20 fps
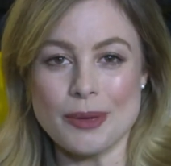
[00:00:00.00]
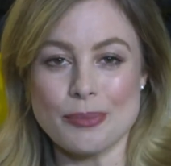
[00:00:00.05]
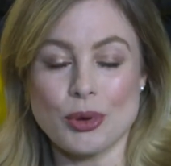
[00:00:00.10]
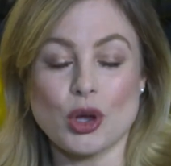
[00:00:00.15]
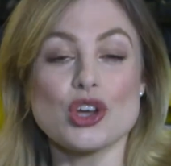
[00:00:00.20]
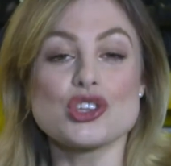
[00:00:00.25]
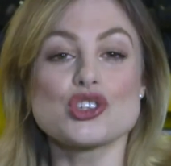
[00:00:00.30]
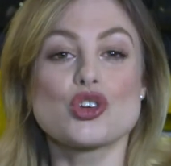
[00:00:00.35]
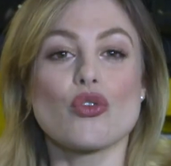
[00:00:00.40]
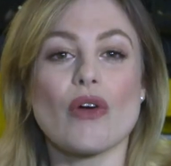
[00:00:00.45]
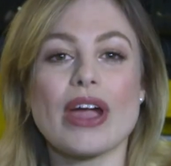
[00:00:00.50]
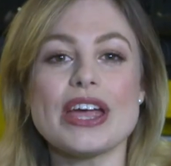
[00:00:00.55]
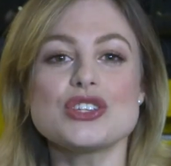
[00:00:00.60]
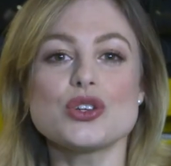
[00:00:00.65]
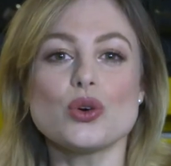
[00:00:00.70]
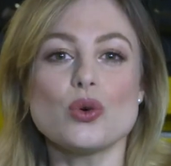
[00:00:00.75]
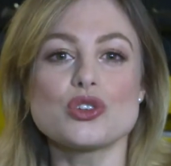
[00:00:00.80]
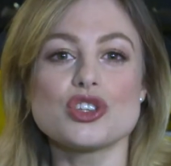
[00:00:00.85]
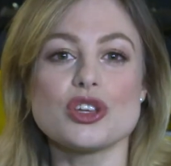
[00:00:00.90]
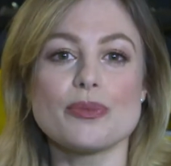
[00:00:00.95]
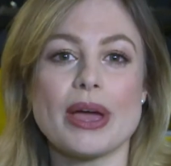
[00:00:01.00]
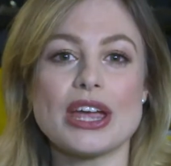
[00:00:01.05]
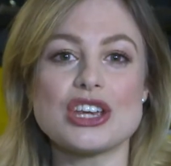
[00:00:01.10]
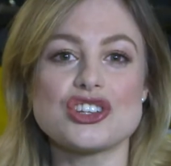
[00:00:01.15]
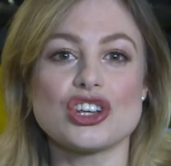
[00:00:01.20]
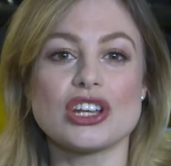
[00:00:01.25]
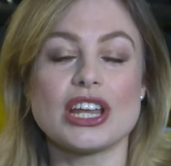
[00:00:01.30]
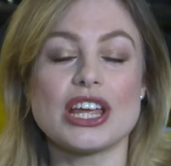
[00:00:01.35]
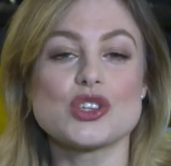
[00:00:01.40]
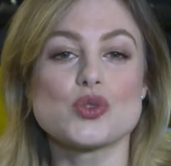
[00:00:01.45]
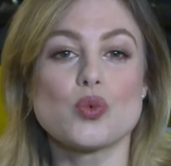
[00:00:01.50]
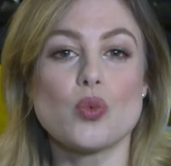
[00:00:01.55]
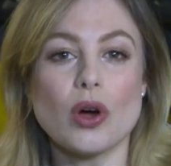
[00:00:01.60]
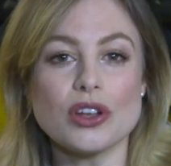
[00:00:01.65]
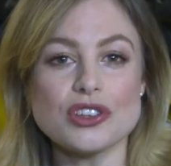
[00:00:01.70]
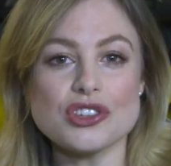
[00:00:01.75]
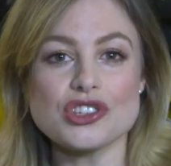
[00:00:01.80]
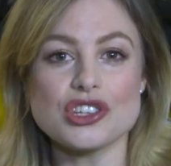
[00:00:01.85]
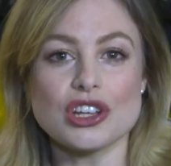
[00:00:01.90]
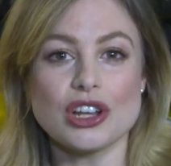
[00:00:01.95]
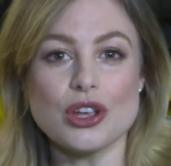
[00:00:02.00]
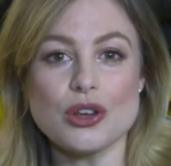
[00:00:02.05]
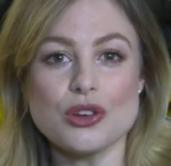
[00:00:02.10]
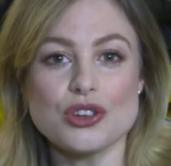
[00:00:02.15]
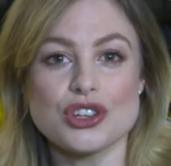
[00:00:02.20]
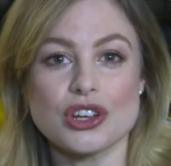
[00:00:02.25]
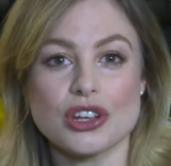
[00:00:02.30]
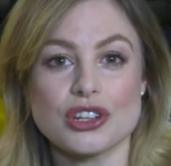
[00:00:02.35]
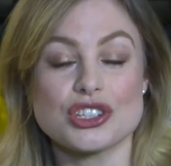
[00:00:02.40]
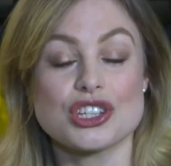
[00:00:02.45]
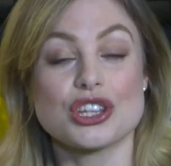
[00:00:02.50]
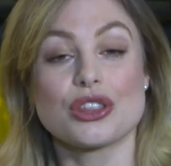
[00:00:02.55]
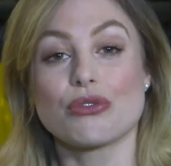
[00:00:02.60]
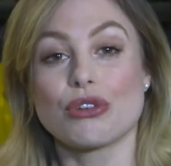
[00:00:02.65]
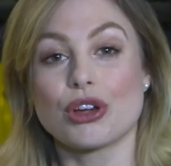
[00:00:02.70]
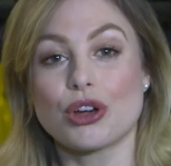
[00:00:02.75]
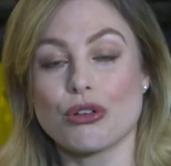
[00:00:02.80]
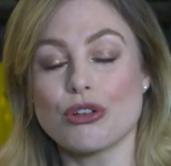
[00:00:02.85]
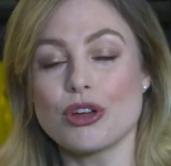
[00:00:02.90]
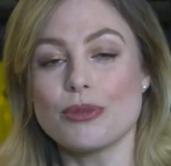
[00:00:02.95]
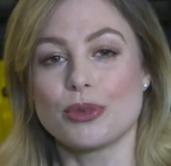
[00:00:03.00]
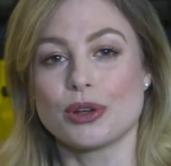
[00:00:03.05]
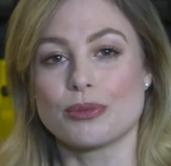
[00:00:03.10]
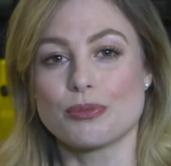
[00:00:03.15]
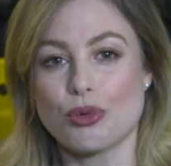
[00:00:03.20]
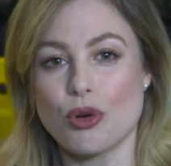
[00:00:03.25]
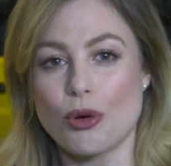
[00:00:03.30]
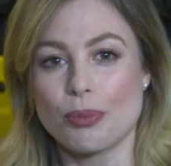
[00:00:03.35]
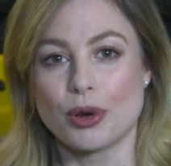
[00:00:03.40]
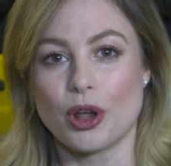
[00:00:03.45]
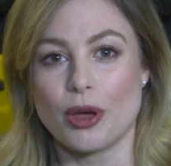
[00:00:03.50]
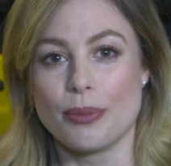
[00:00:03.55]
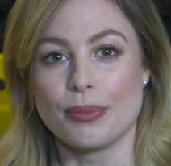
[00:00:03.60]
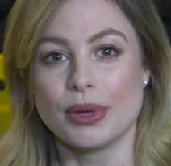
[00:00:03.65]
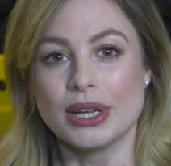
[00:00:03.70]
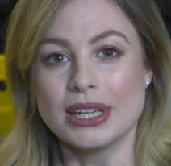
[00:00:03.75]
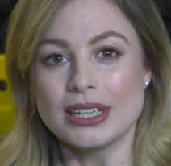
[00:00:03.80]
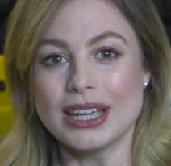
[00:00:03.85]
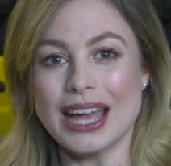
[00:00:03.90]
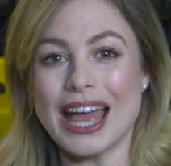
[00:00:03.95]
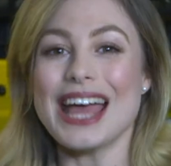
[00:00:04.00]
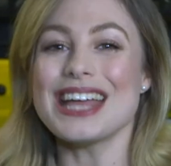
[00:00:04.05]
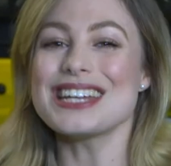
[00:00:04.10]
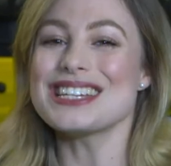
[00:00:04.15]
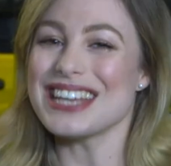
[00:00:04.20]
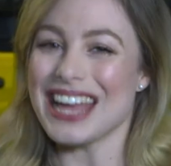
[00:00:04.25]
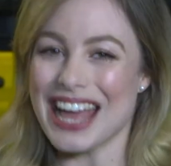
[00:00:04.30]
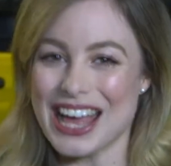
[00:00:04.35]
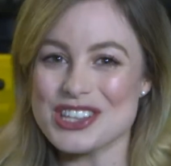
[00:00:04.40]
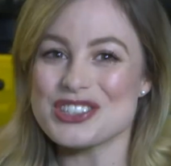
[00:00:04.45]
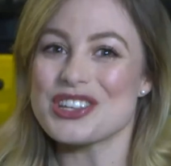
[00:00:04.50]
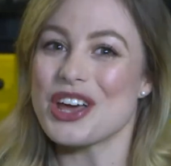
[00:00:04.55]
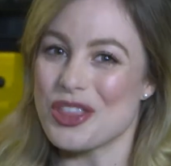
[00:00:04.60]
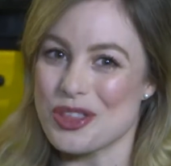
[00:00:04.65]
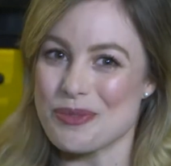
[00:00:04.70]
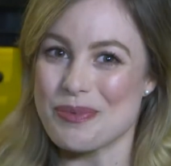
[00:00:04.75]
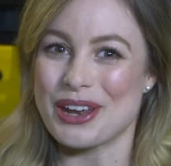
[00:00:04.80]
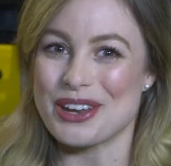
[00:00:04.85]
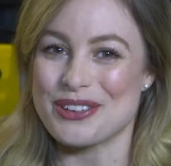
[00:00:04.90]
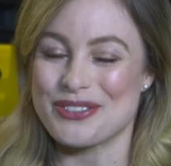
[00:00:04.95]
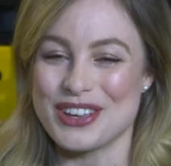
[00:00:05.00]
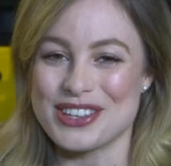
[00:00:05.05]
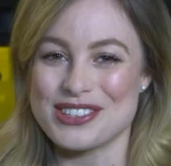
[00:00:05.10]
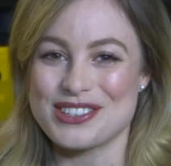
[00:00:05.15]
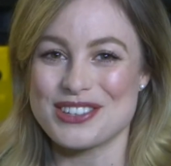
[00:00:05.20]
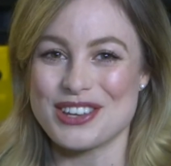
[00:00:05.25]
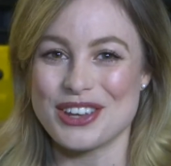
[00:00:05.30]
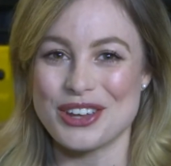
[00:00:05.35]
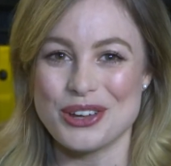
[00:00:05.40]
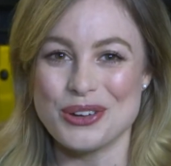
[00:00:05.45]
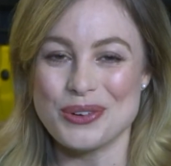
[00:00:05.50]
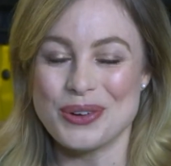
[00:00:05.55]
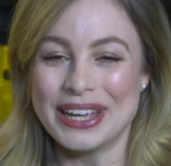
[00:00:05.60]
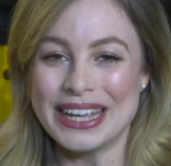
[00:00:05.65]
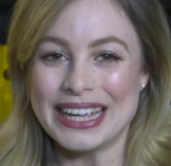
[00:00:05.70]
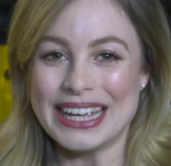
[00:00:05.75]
because greater automation is one solution to the recruitment problem, and it has other benefits too,